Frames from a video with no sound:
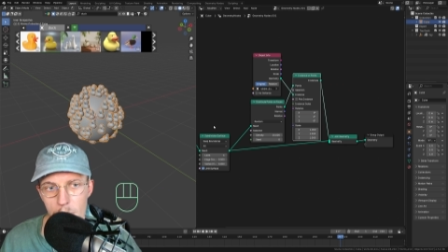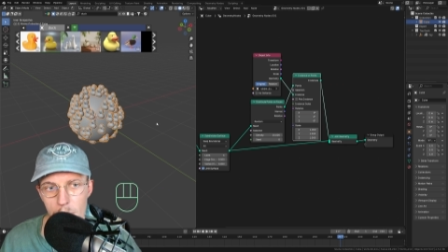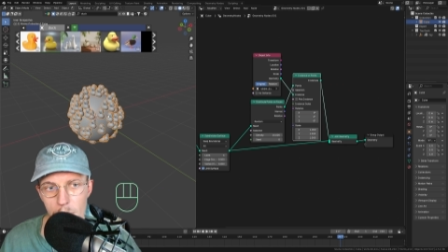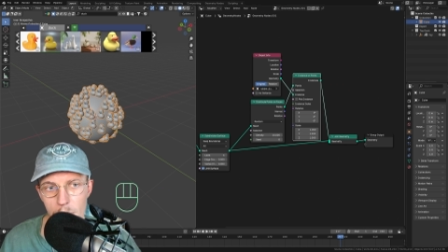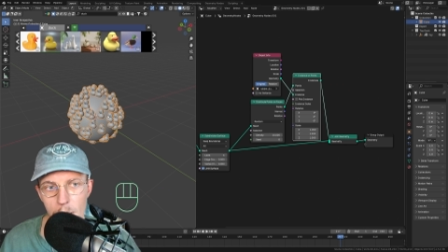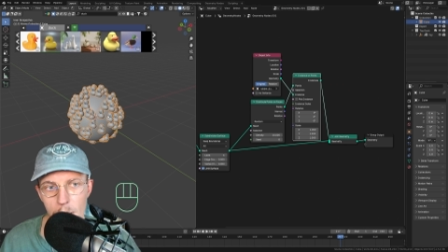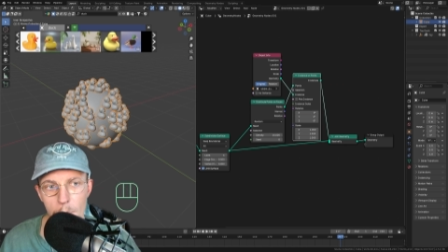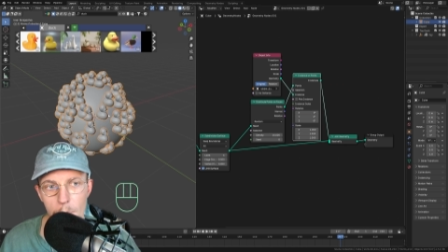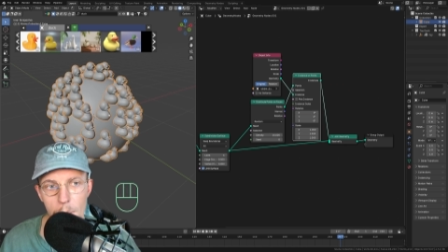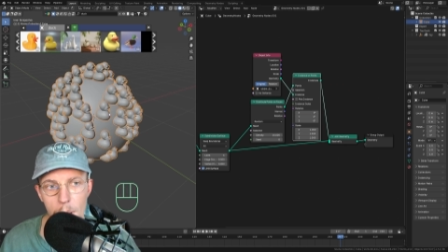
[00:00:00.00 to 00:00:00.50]

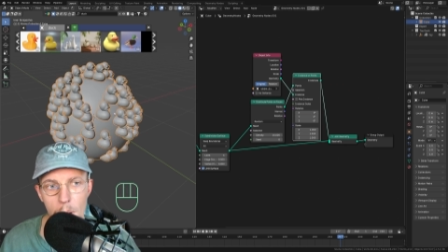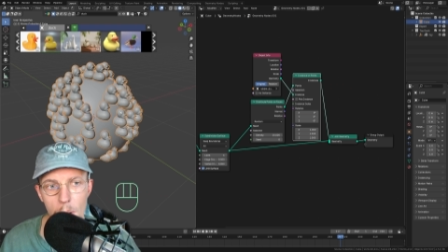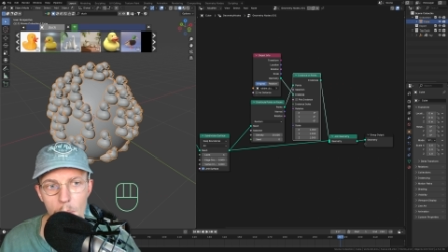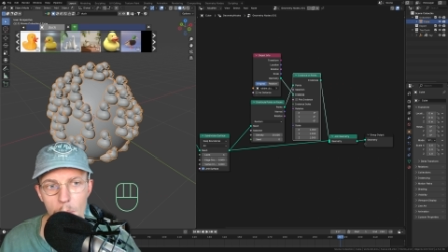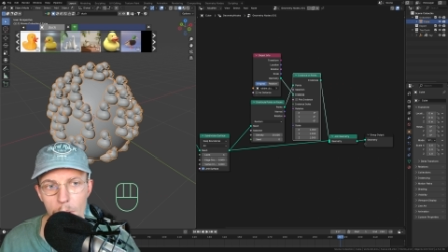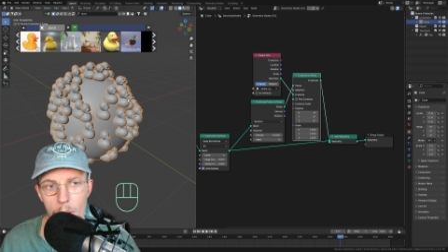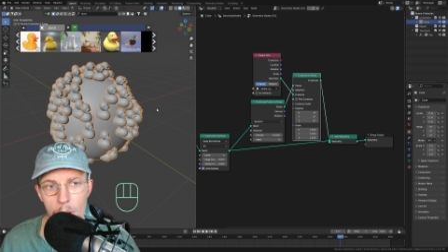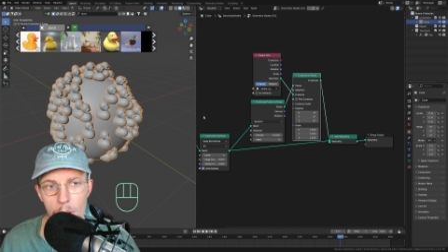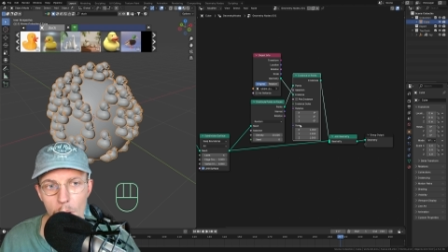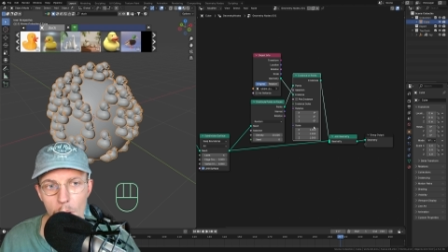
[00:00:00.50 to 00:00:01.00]
There we go,
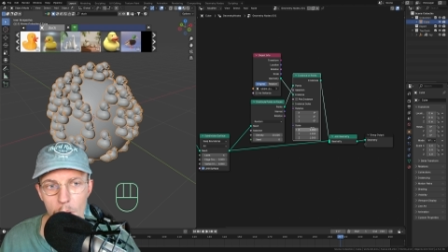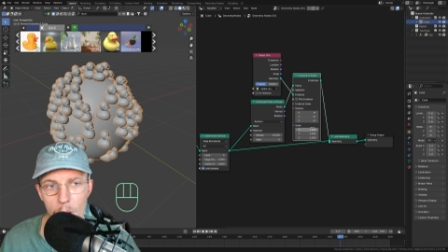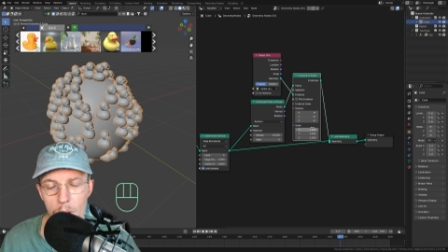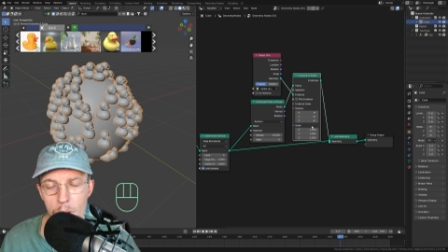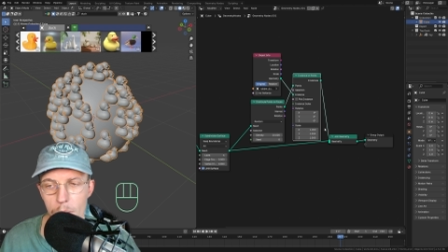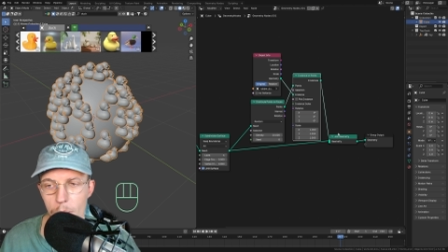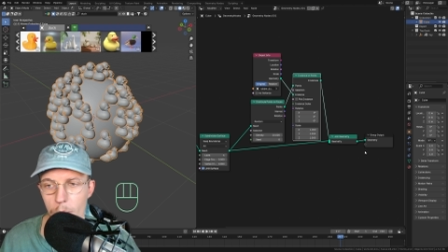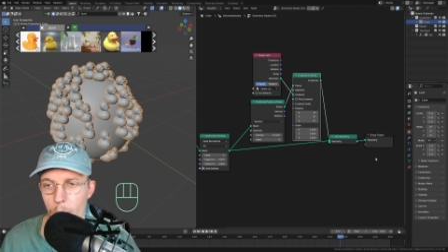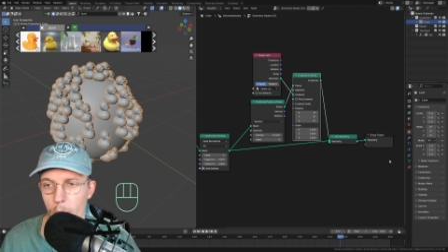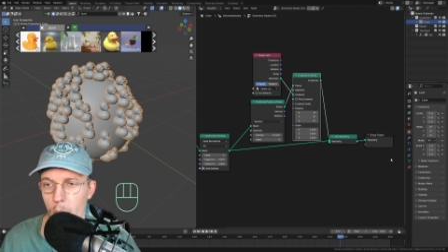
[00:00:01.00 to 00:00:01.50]
ducks,
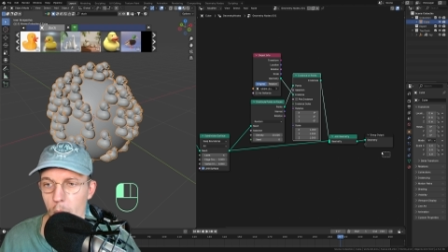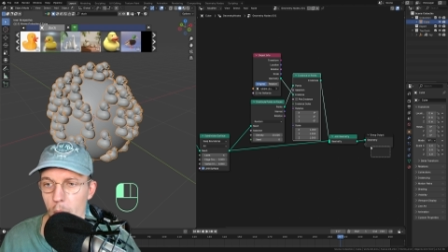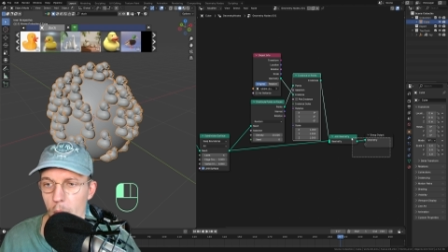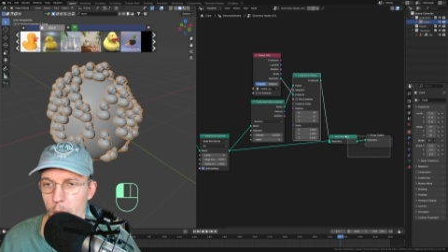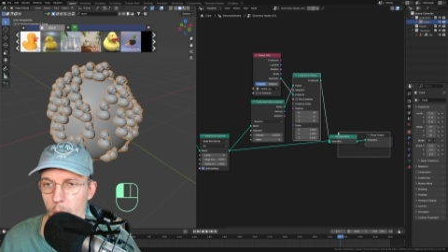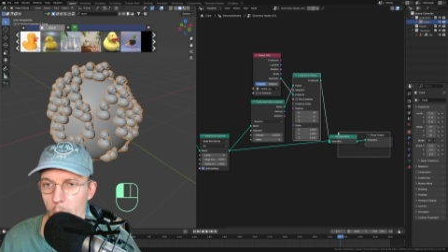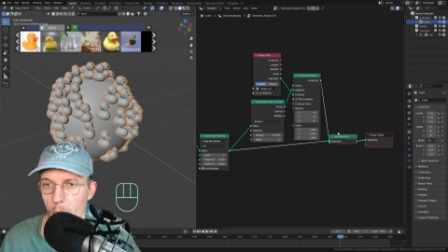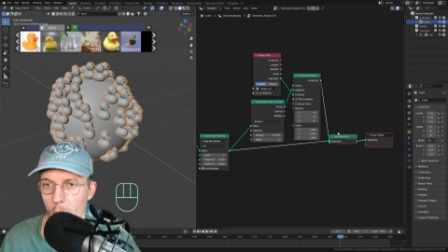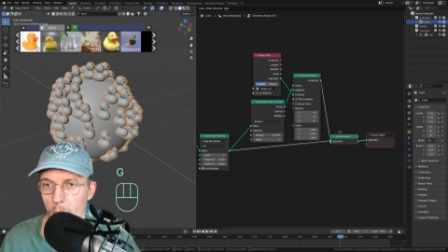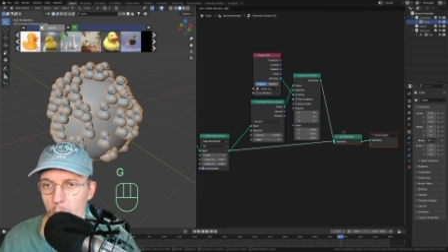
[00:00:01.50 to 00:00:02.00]

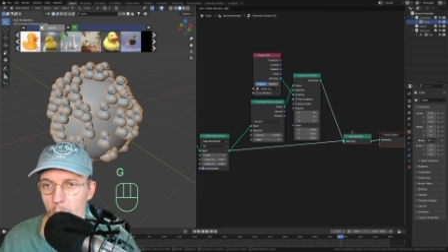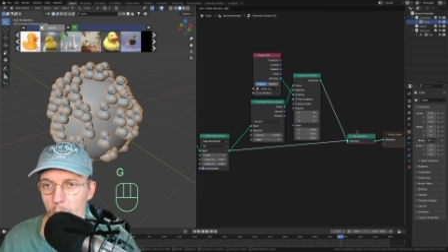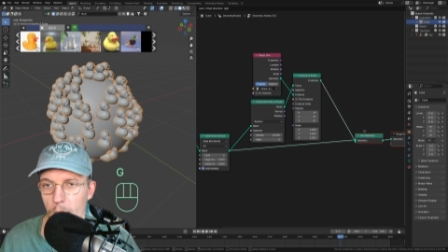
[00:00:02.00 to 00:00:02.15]
beautiful.